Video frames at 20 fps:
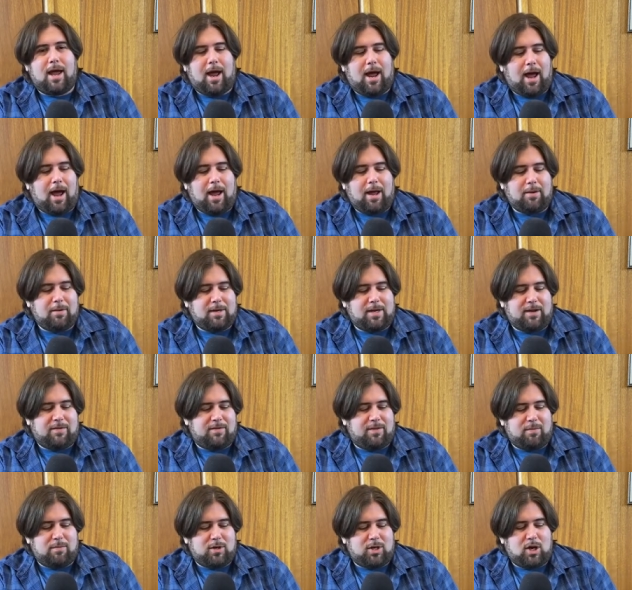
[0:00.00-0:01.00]
I
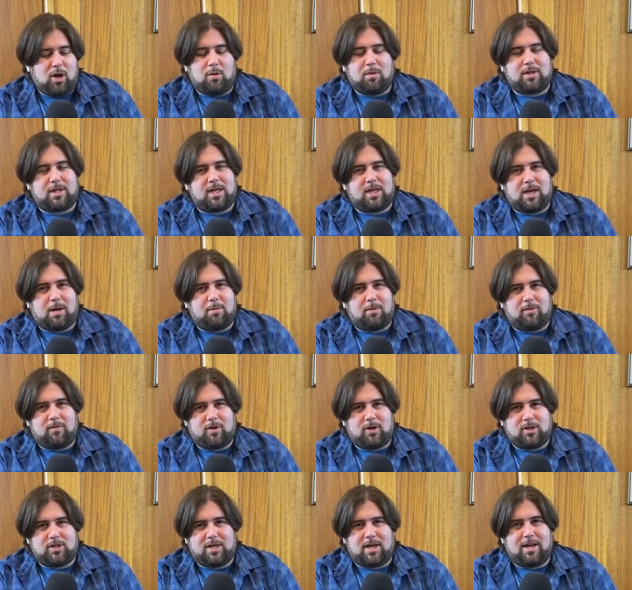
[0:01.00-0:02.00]
definitely would go with the double
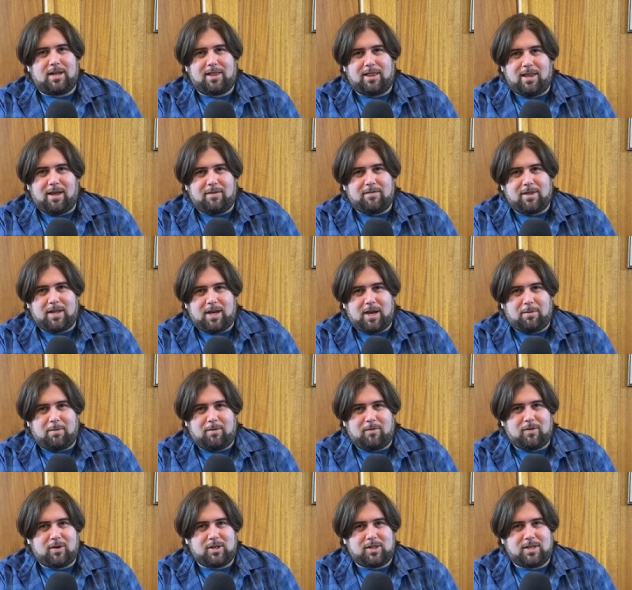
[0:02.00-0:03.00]
version. I love the double
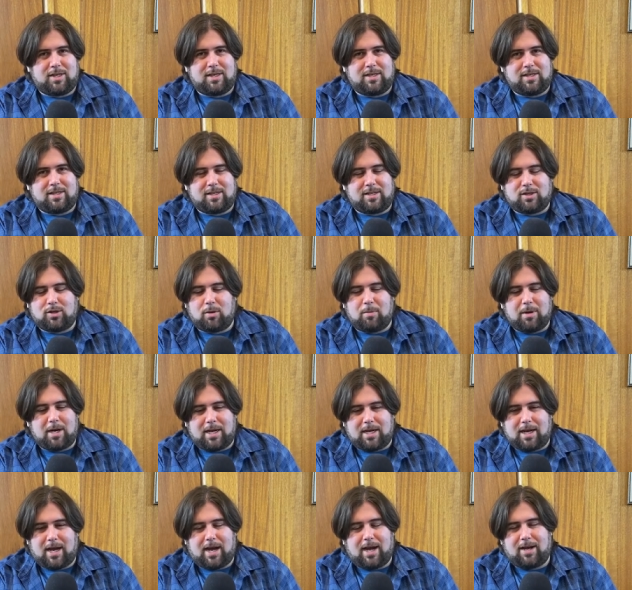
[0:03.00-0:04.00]
version. There's so many
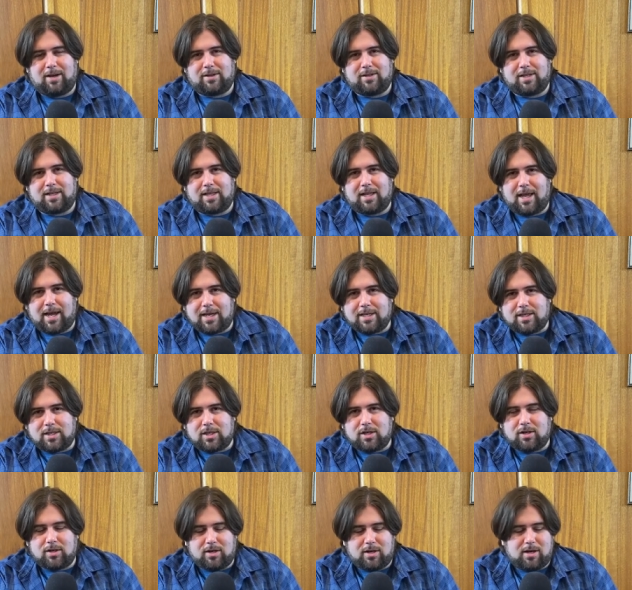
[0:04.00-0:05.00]
tiles. It lasts a
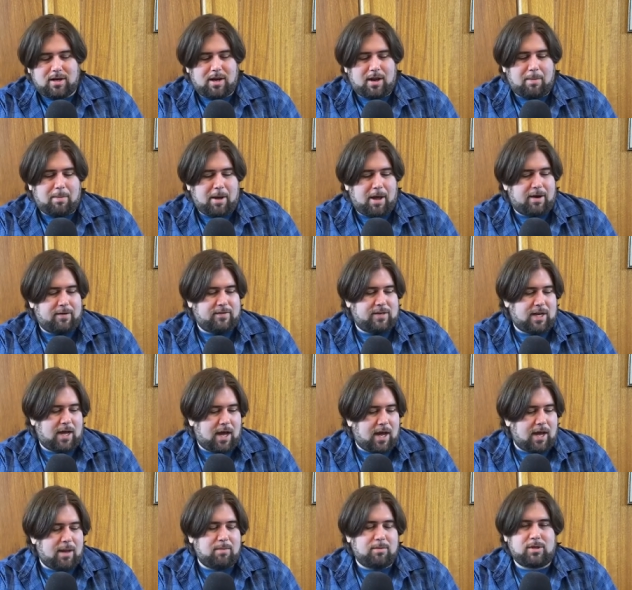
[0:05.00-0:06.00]
good amount of
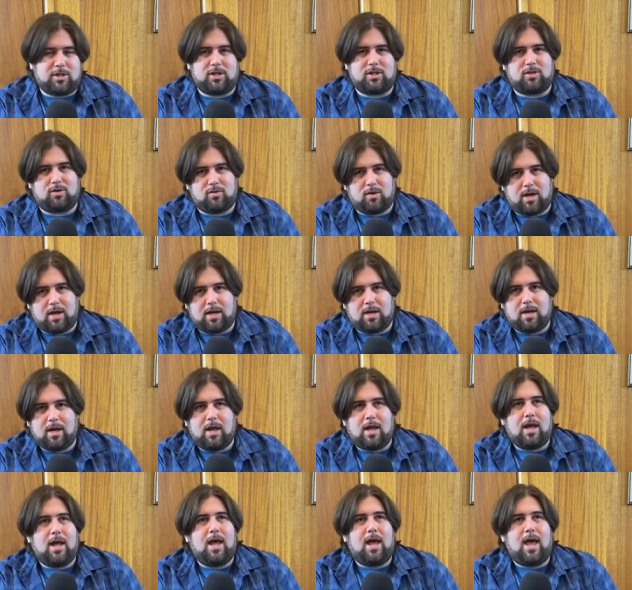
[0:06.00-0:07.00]
time, which is great.
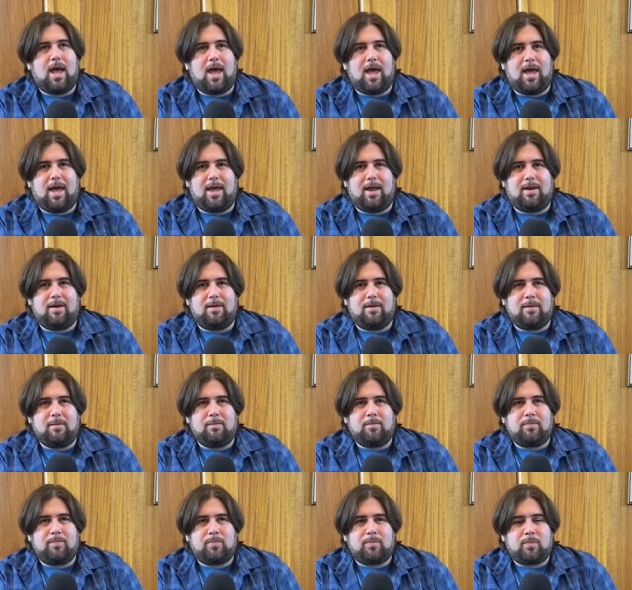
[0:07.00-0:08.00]
And
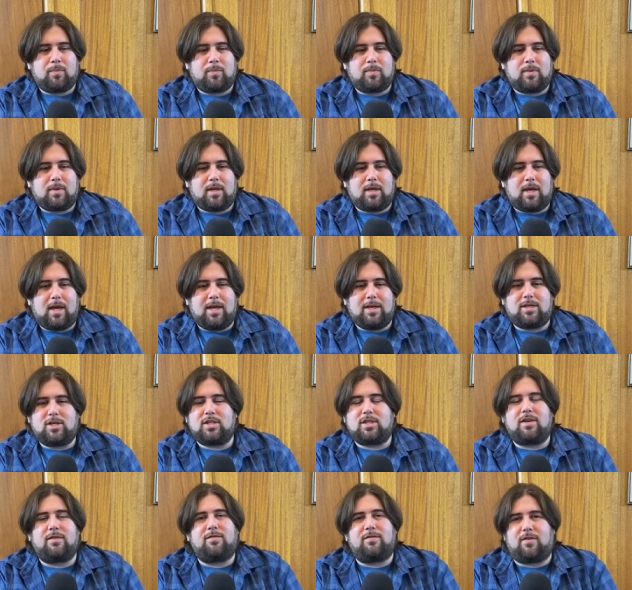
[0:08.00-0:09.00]
it's
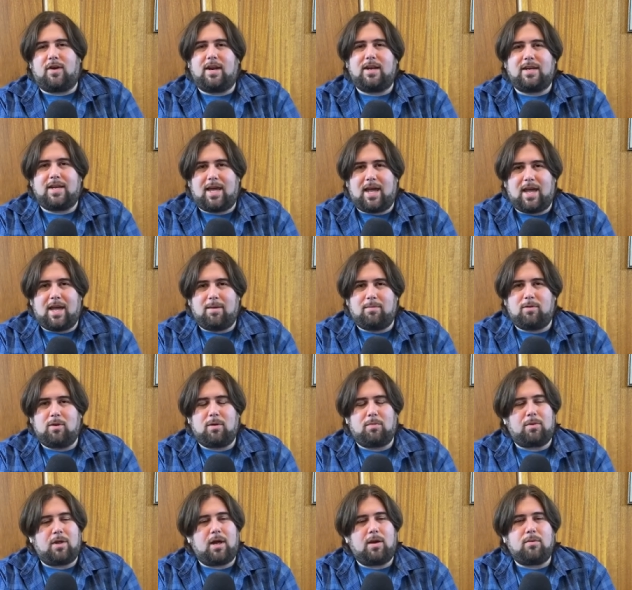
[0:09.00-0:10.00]
just a fun game. You can
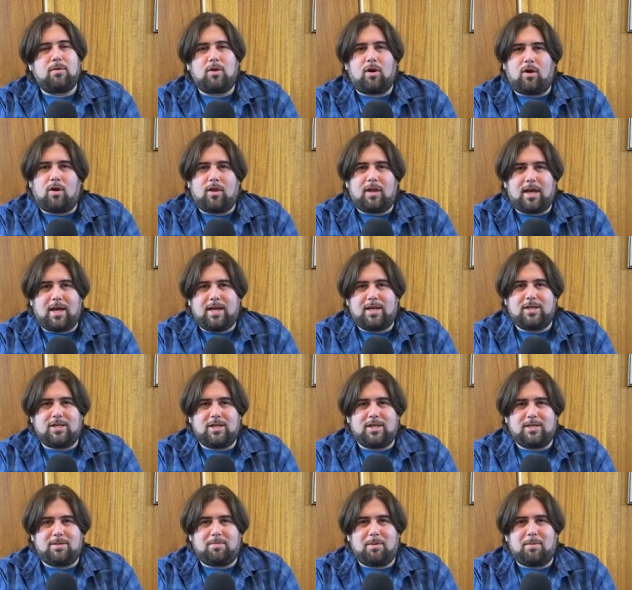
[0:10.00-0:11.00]
play it with all
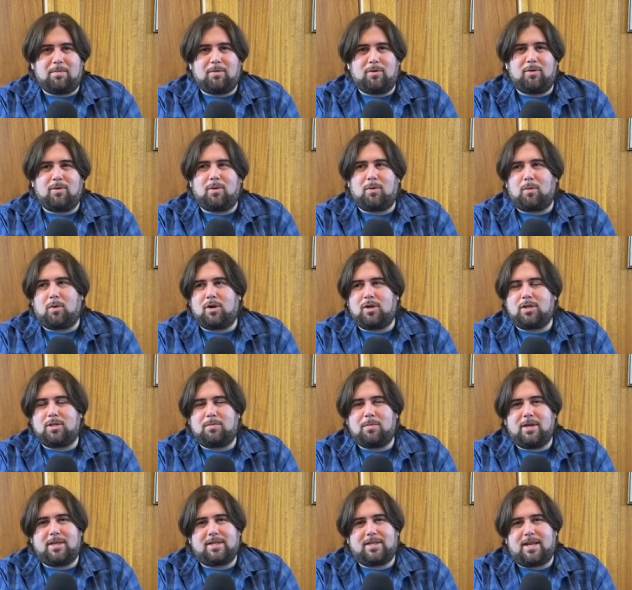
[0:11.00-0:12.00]
ages, people who are
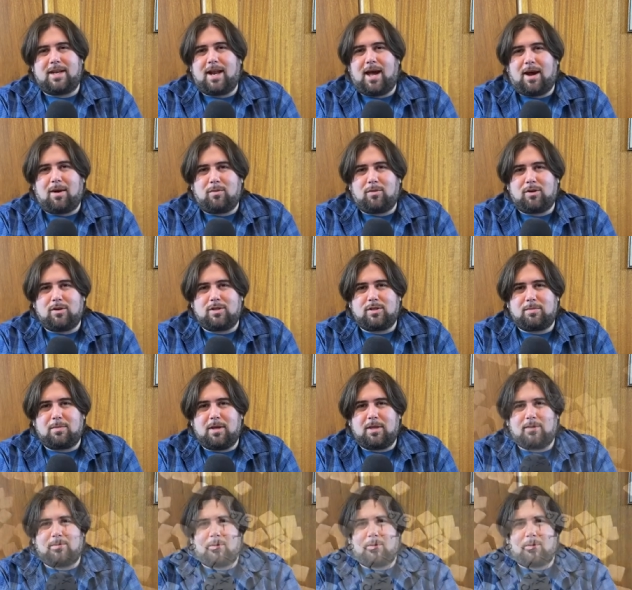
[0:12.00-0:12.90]
wordsmiths and not wordsmiths,